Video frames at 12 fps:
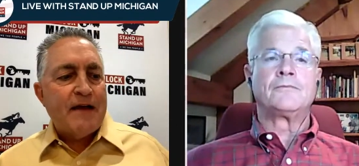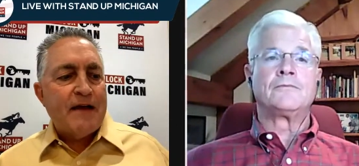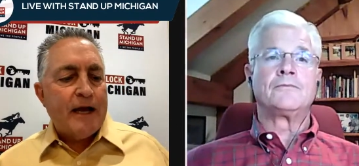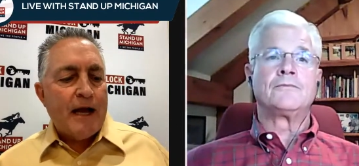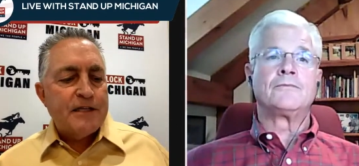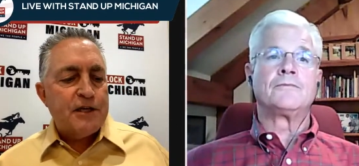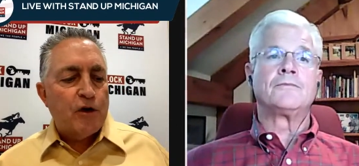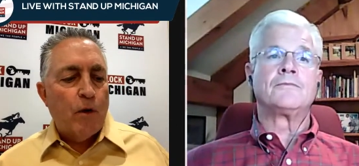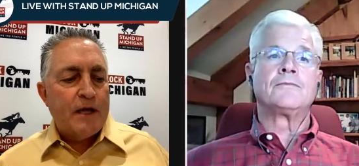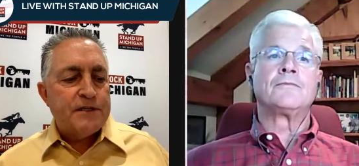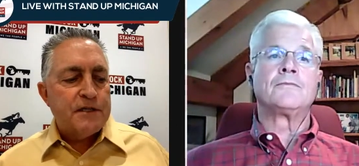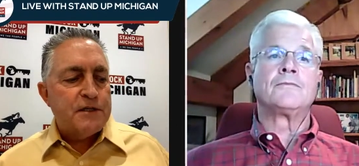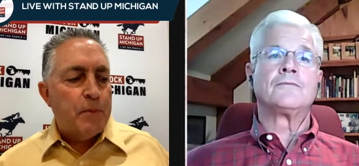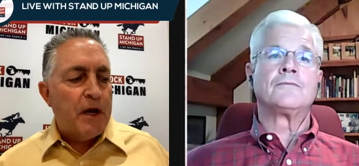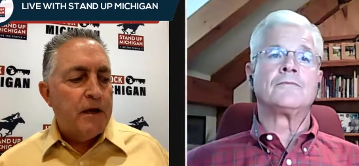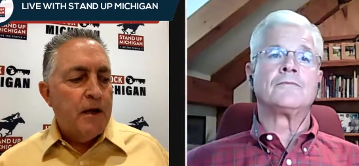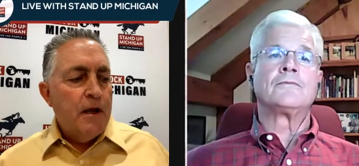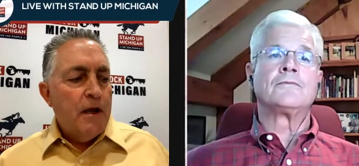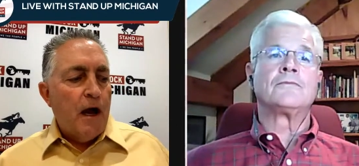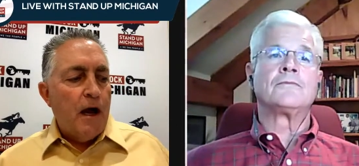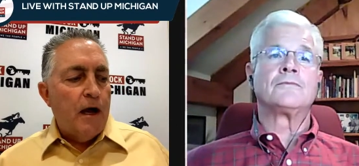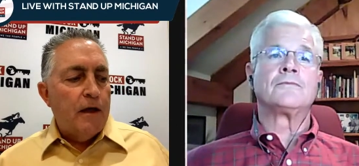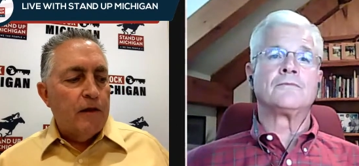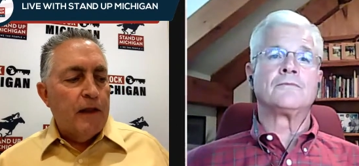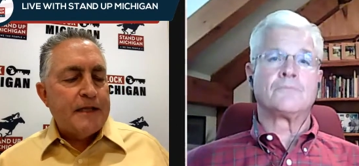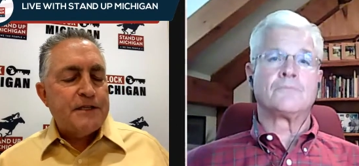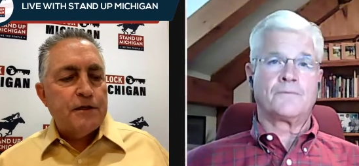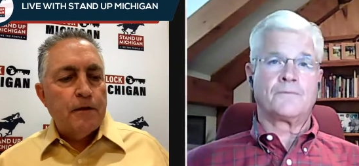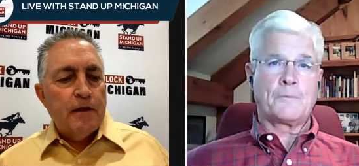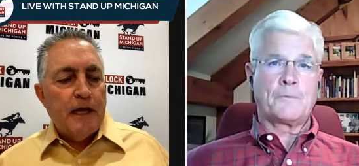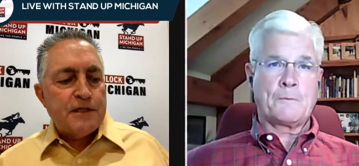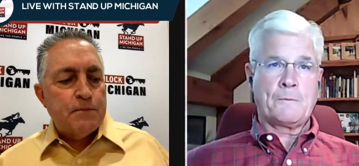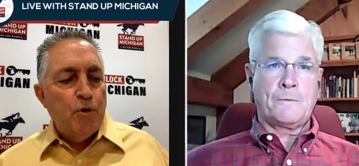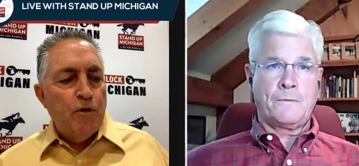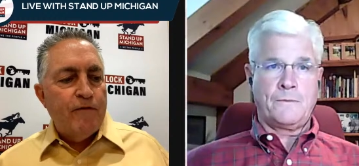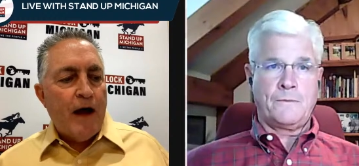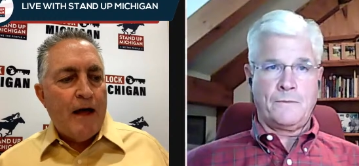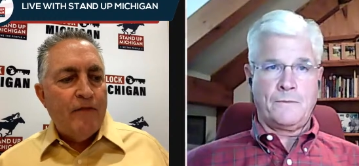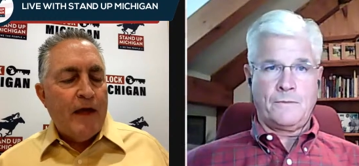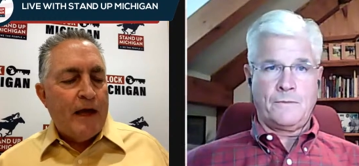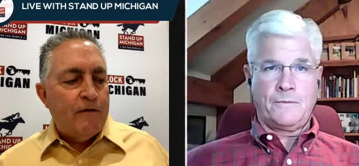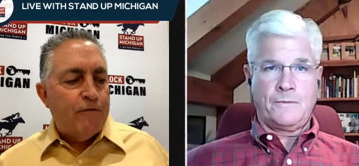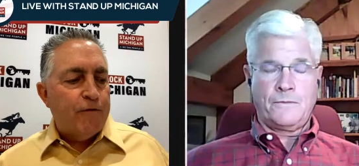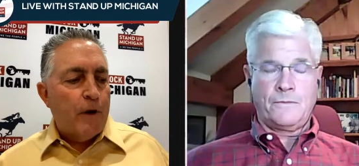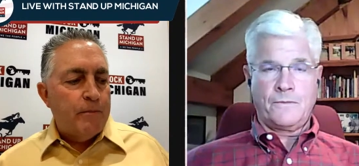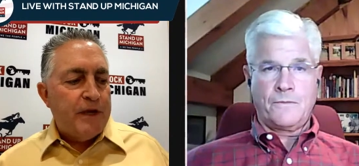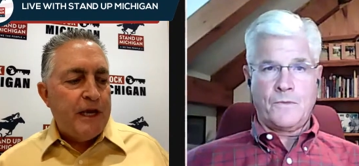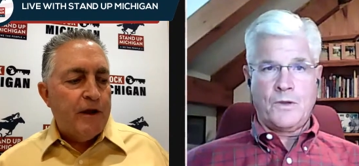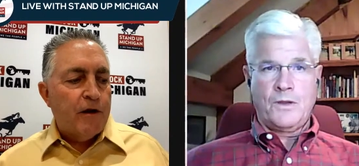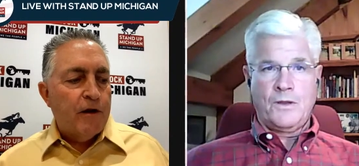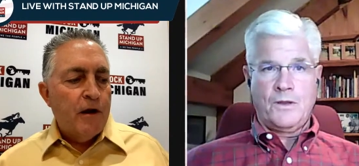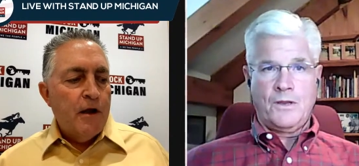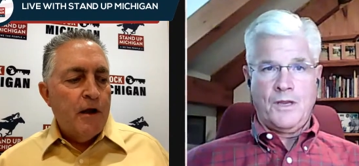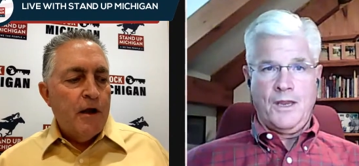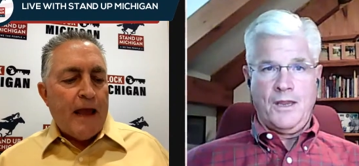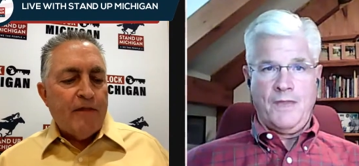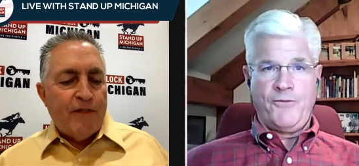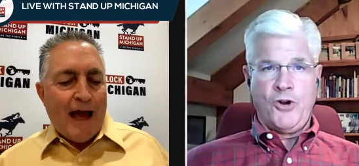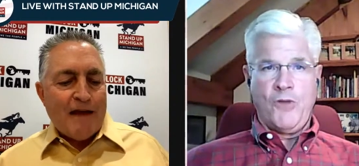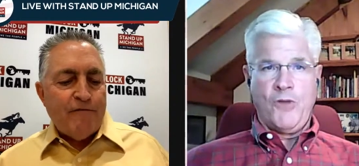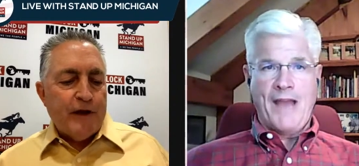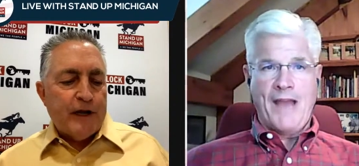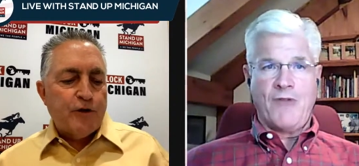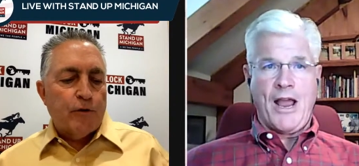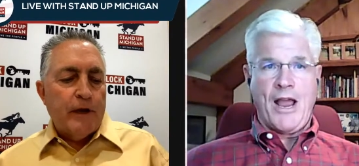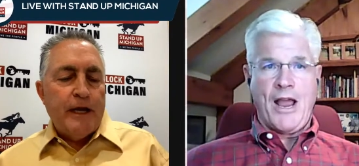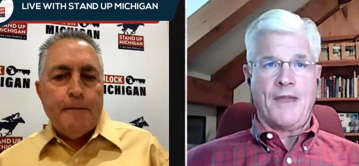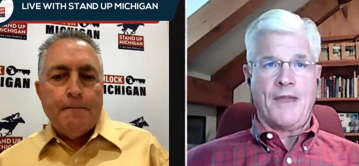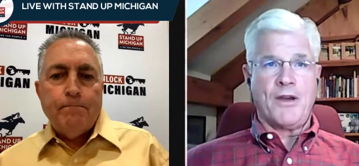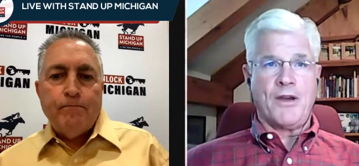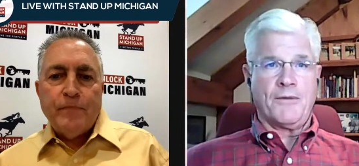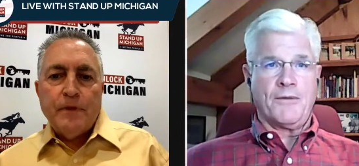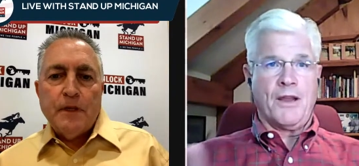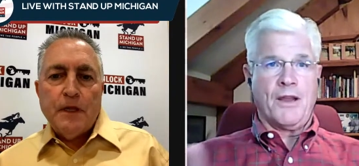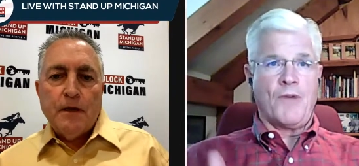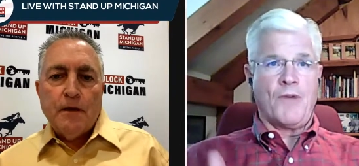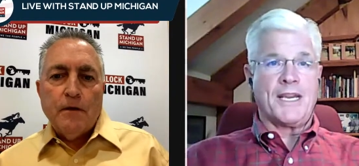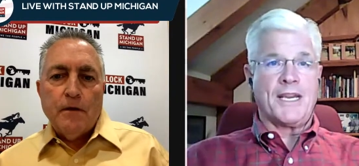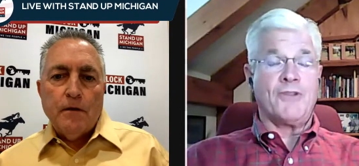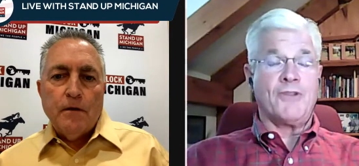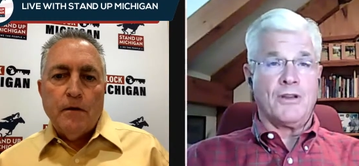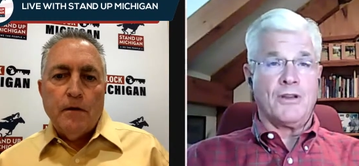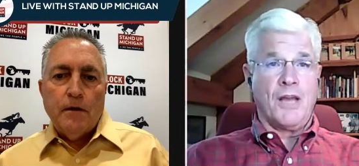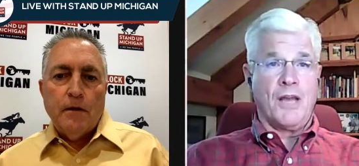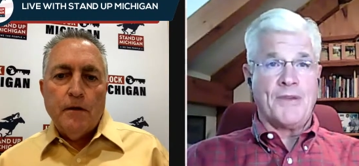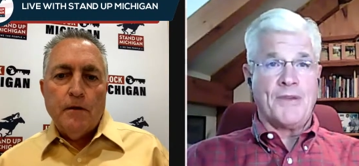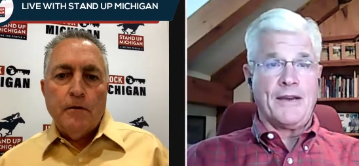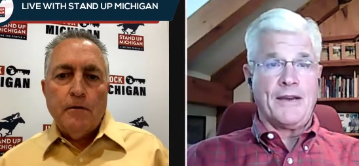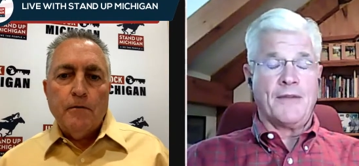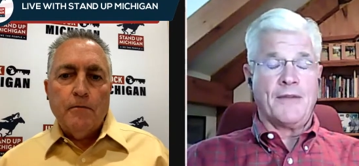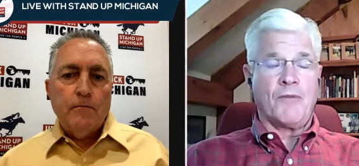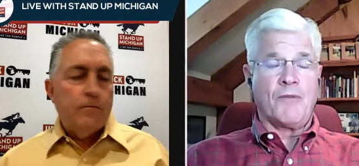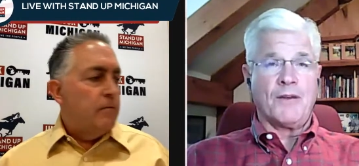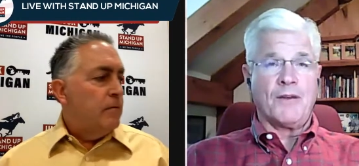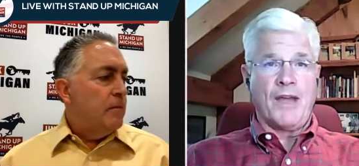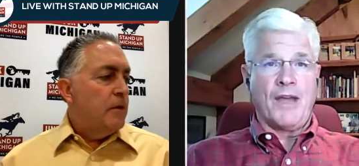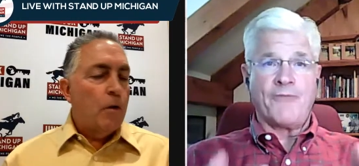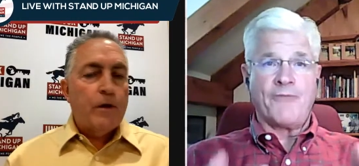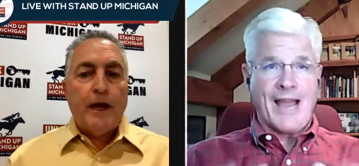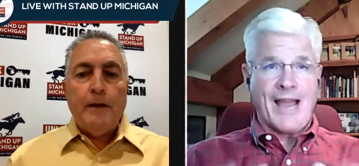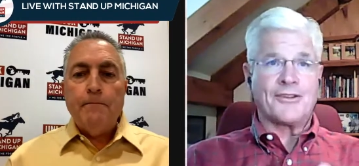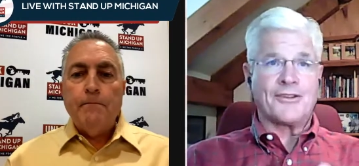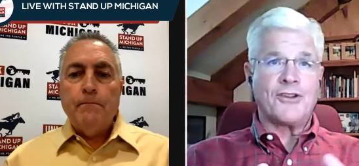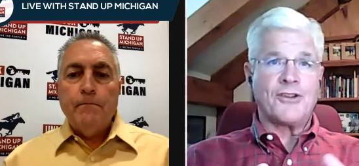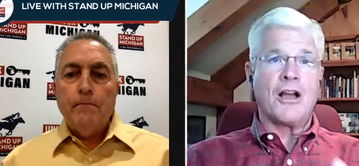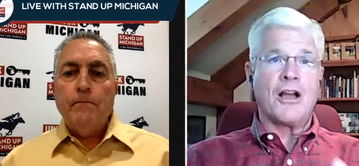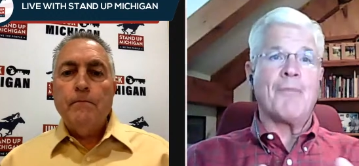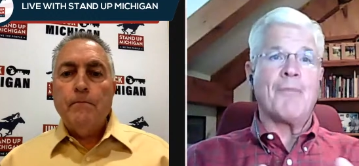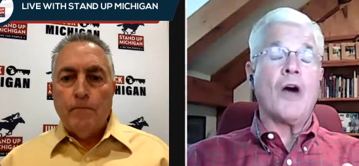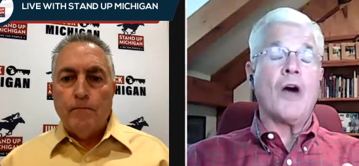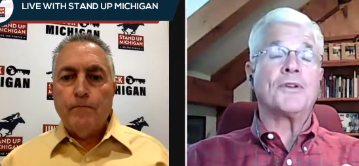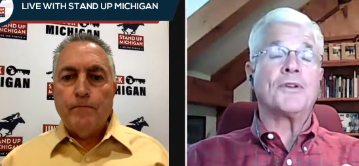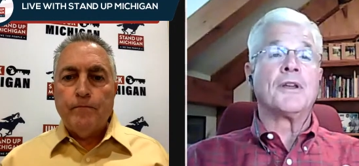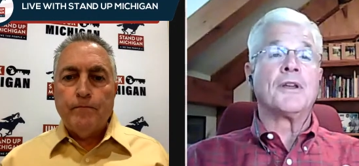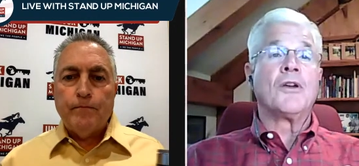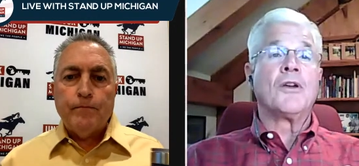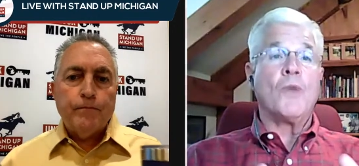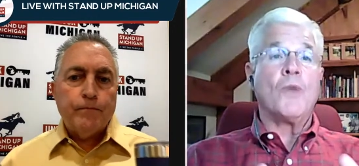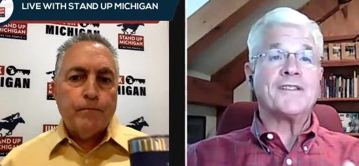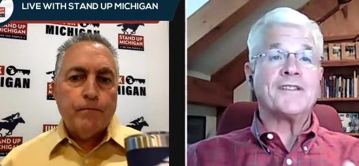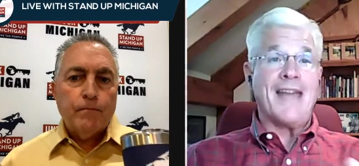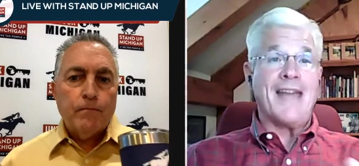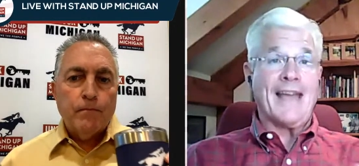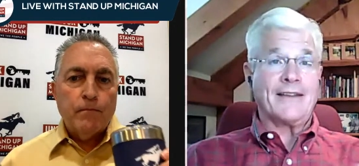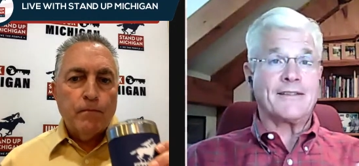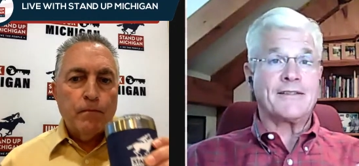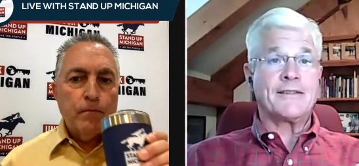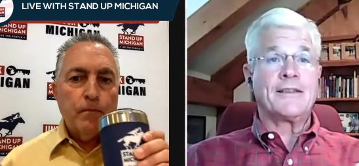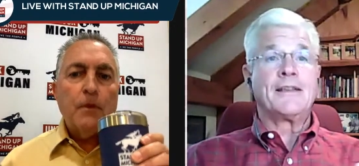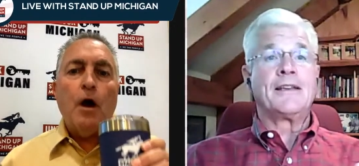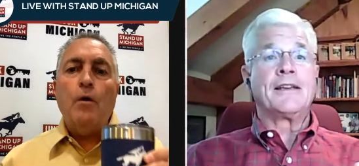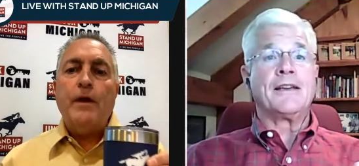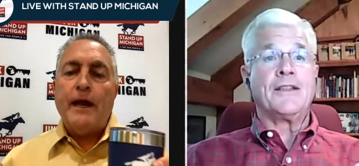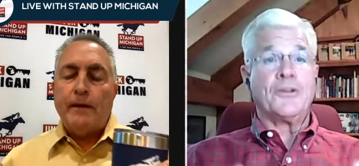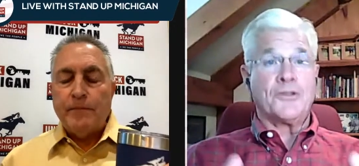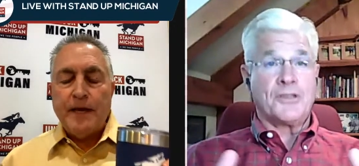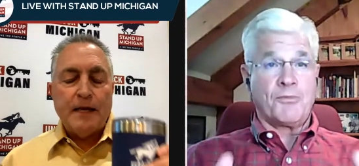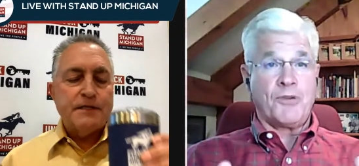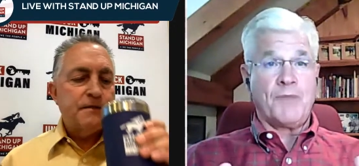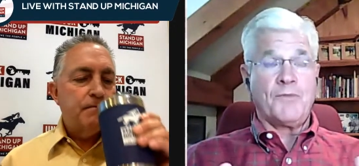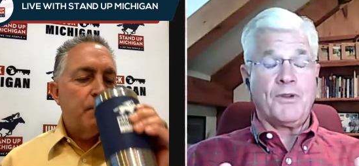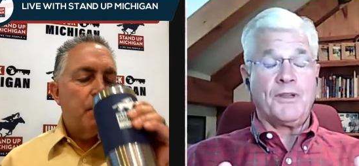Speaker 1: having consequences, but uh, let's let's move on then from here. If you don't mind, Ron, I want
Speaker 2: to I want to give you a little update. I, wanna, I forgot okay. to talk about what's next. Uh, okay. the Supreme,